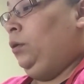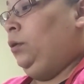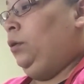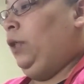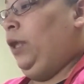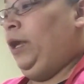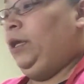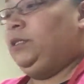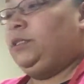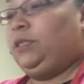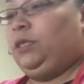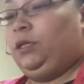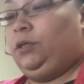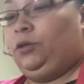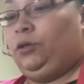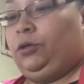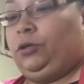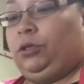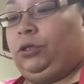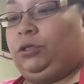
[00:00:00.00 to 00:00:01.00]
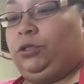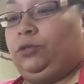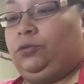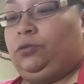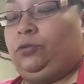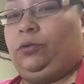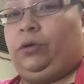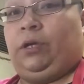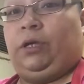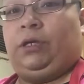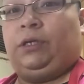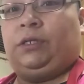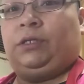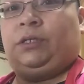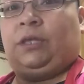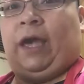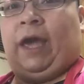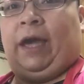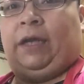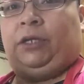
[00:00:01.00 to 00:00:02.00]
Next thing you're gonna do
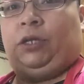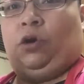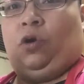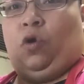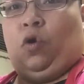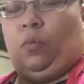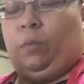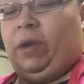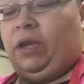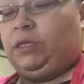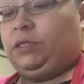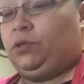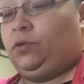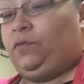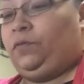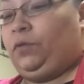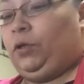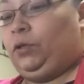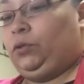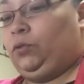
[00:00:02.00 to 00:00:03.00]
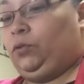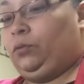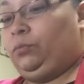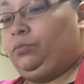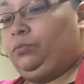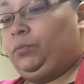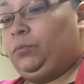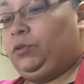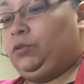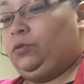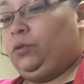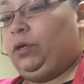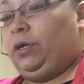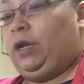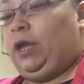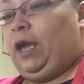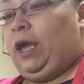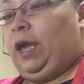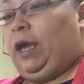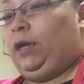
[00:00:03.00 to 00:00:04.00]
is add your homemade sofrito. So I'm
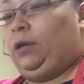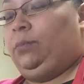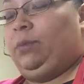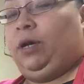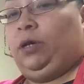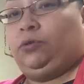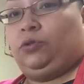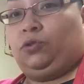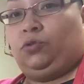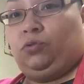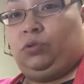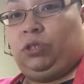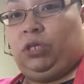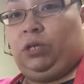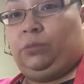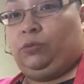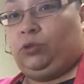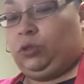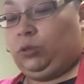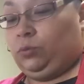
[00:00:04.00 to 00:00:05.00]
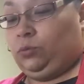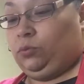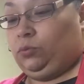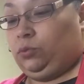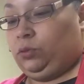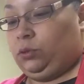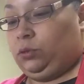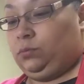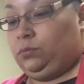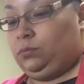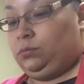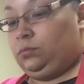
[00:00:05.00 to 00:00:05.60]
gonna add about 2 tablespoons.